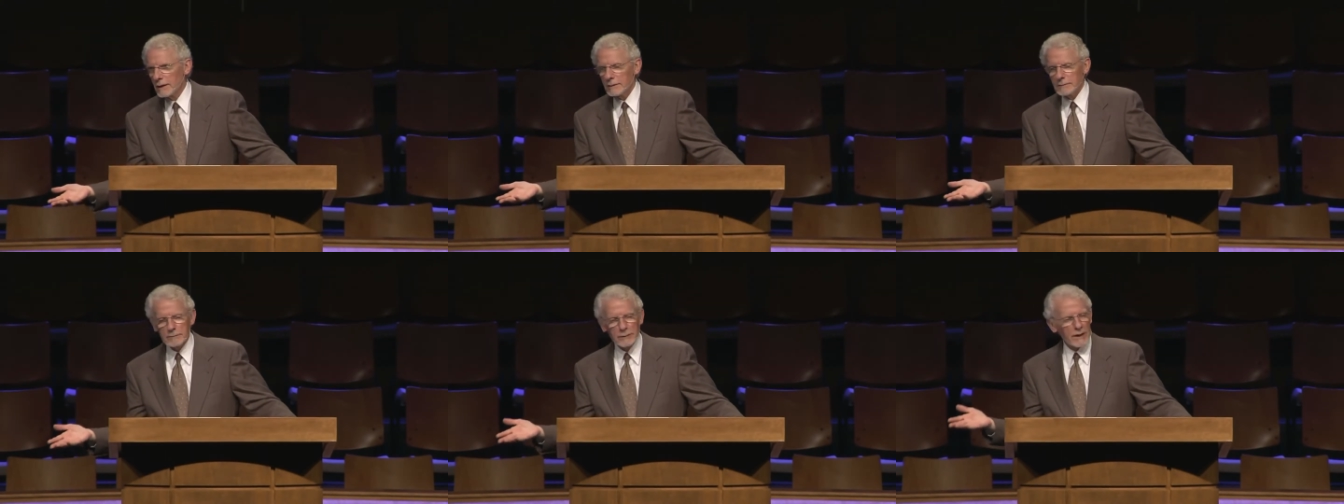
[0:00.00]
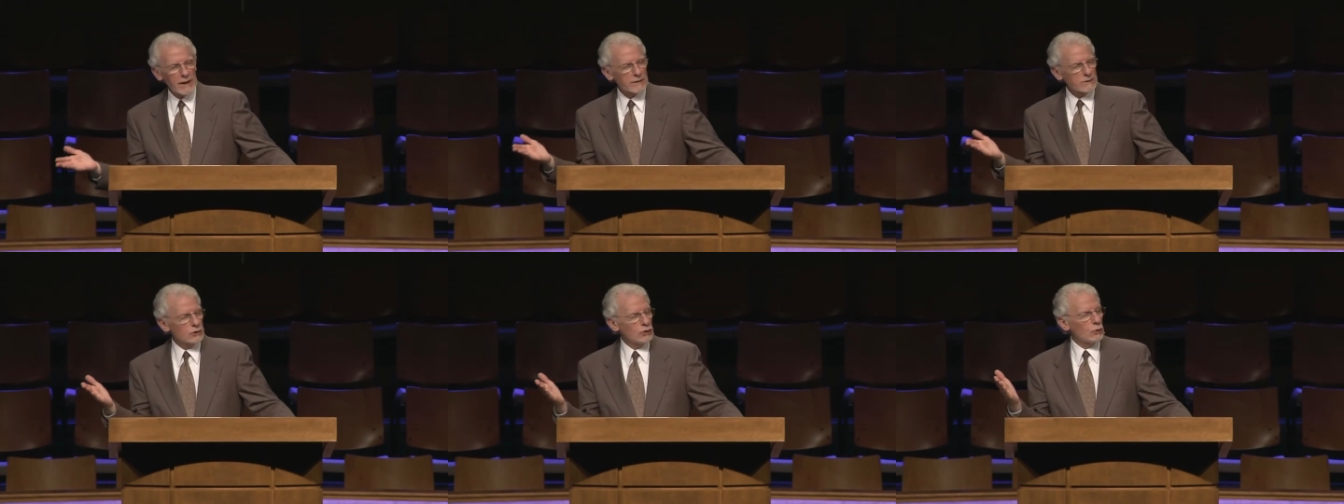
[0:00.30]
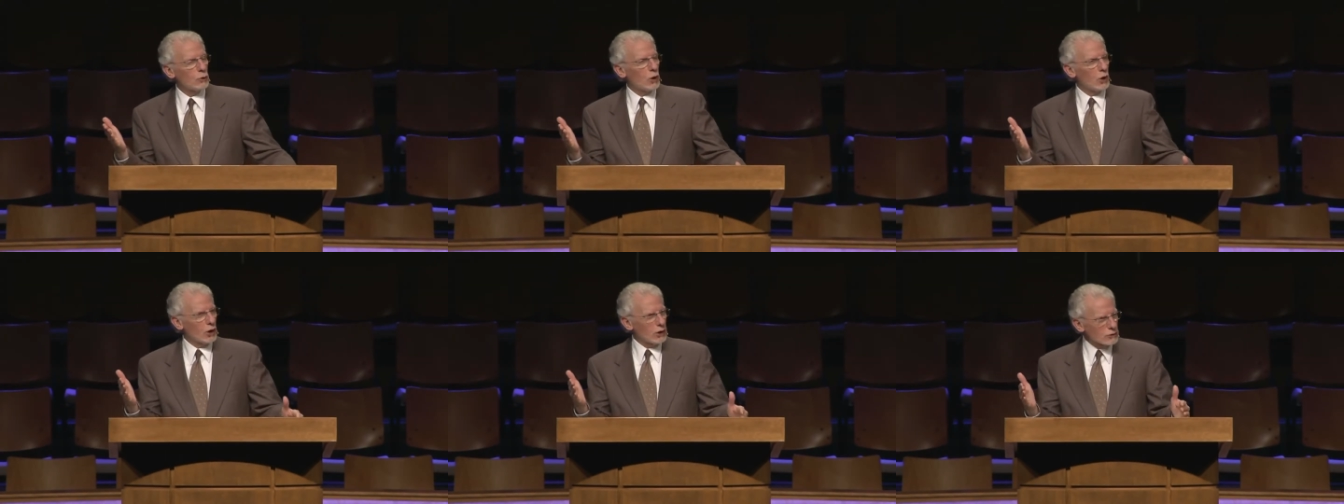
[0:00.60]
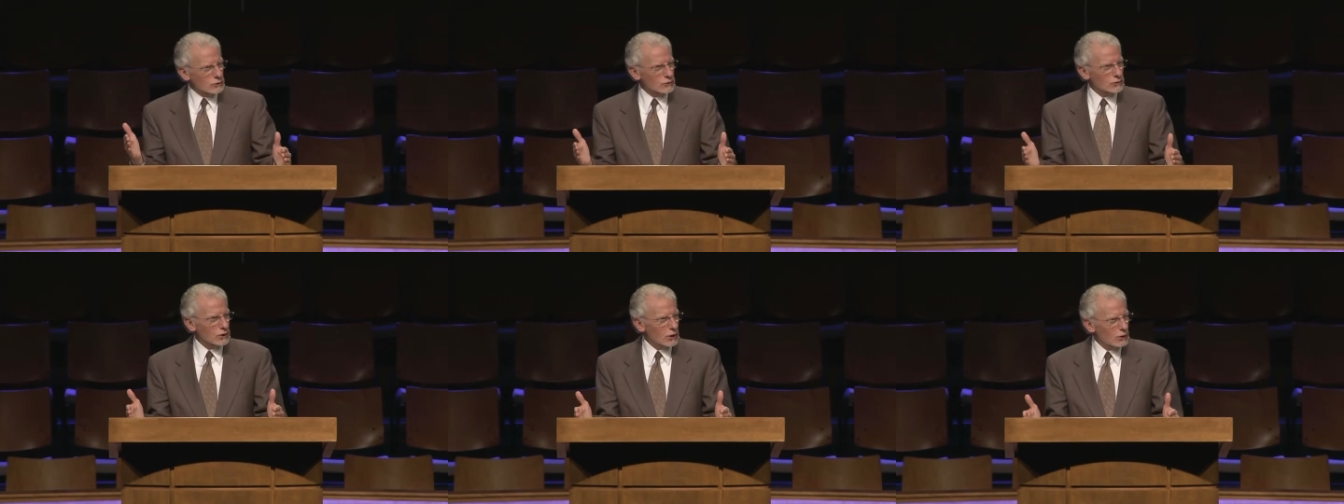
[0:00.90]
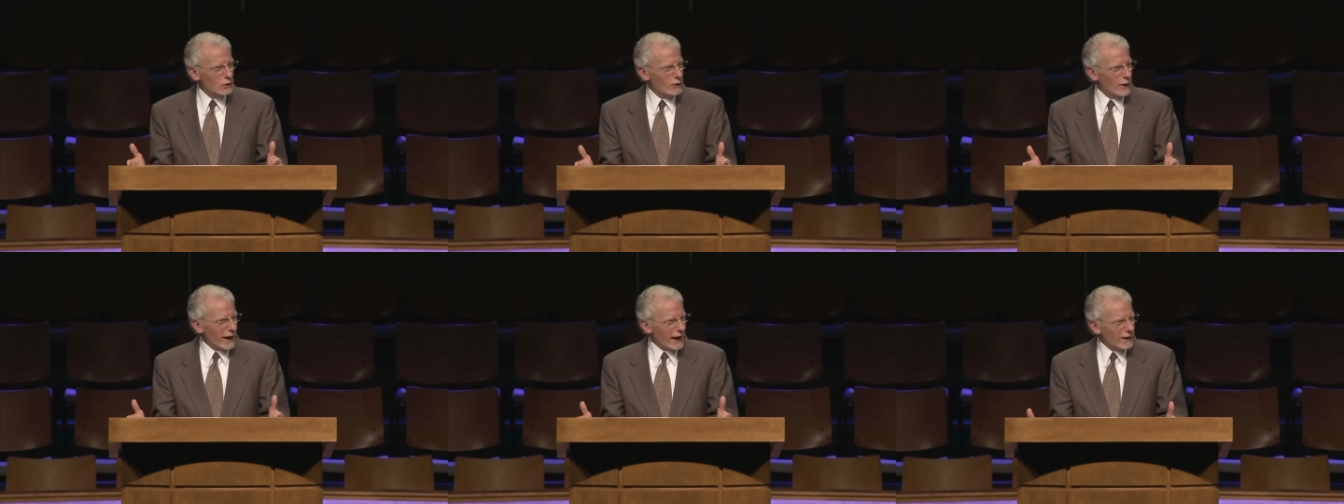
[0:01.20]
But you
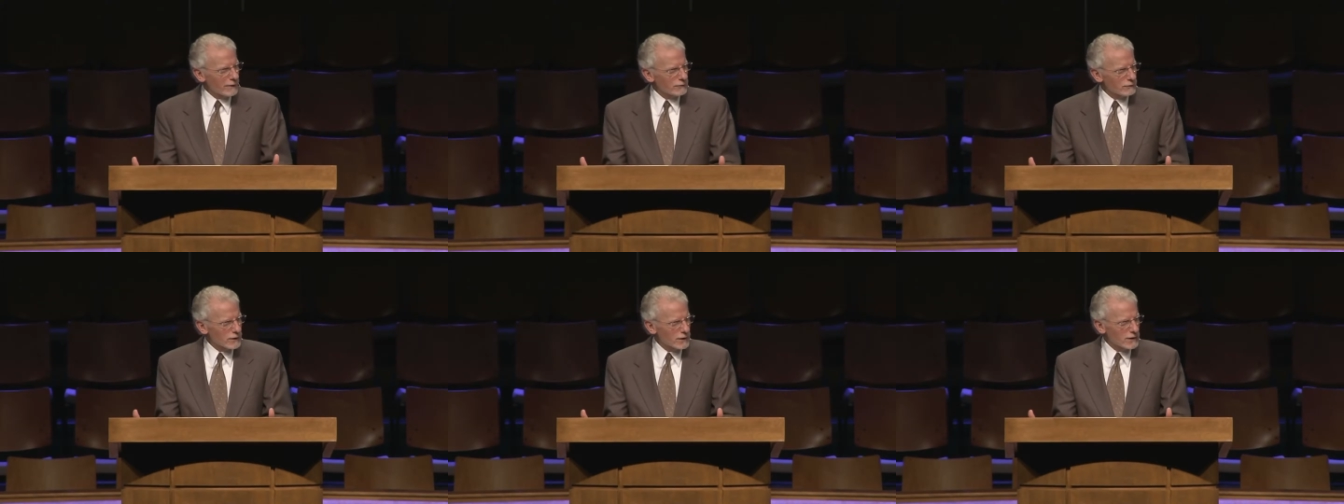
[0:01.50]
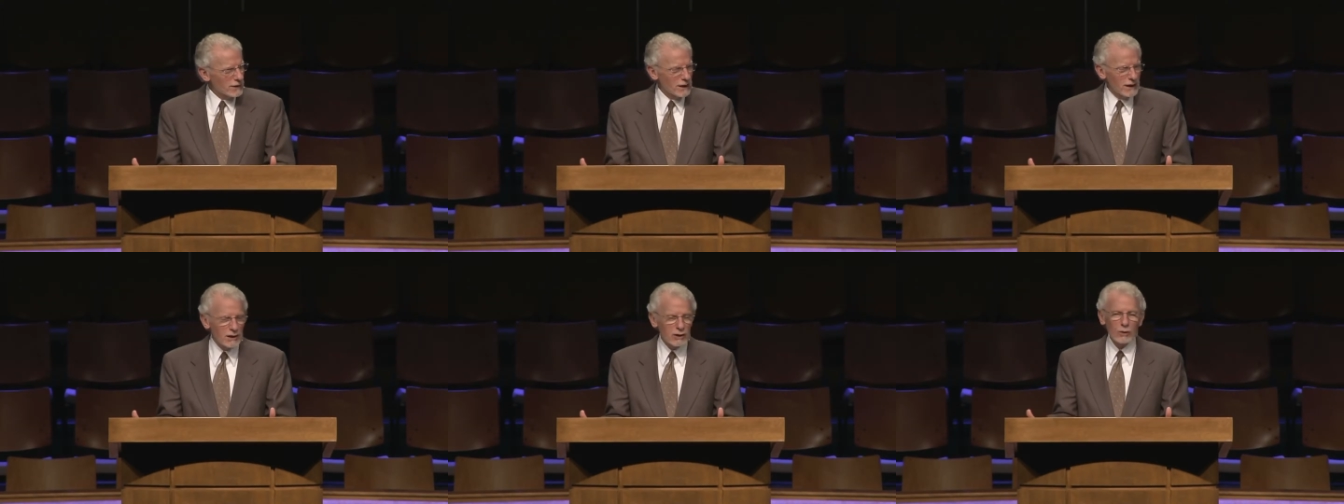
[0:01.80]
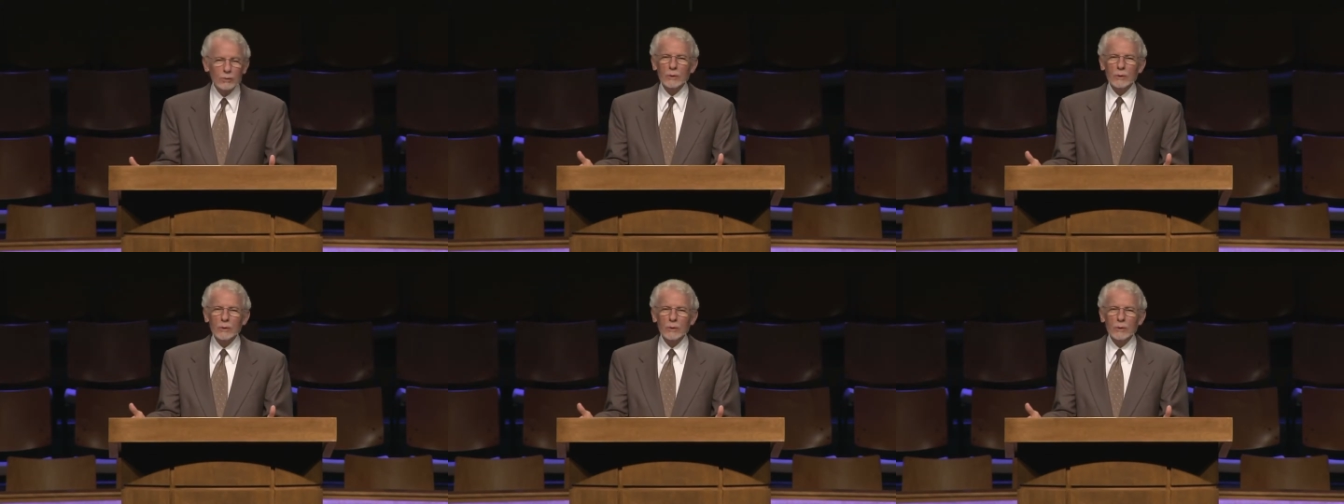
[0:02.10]
also have to deal